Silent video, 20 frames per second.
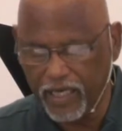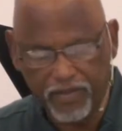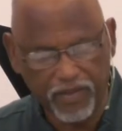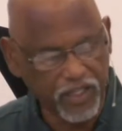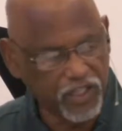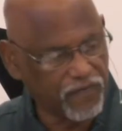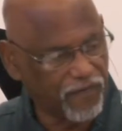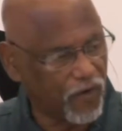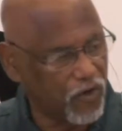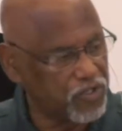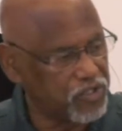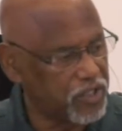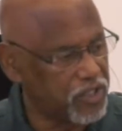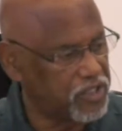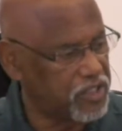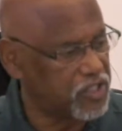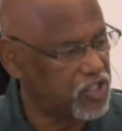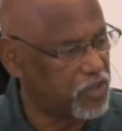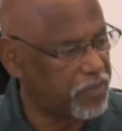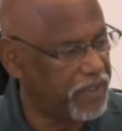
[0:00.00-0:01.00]
in these
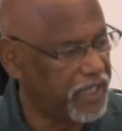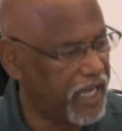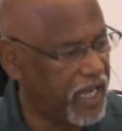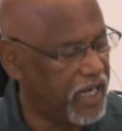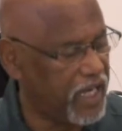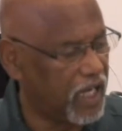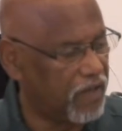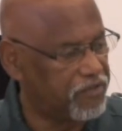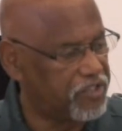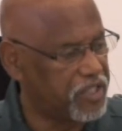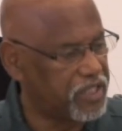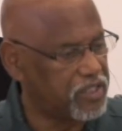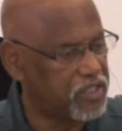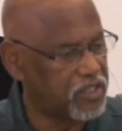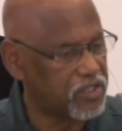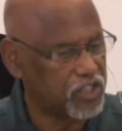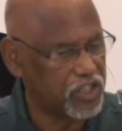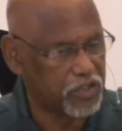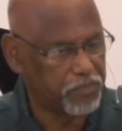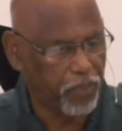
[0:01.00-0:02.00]
verses, is the beginning of
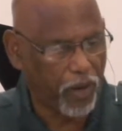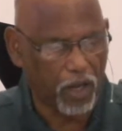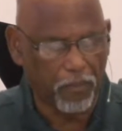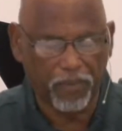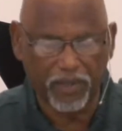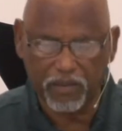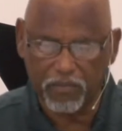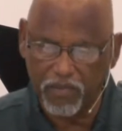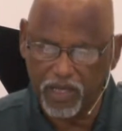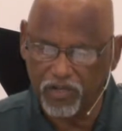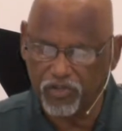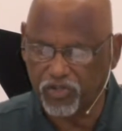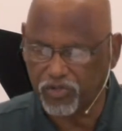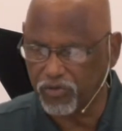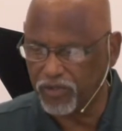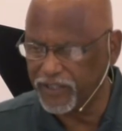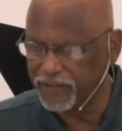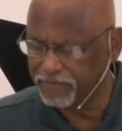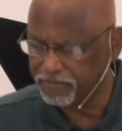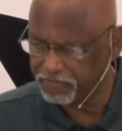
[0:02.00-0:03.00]
Jesus' public
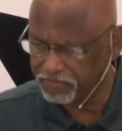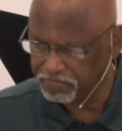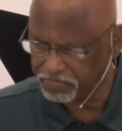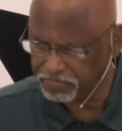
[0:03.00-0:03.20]
ministry.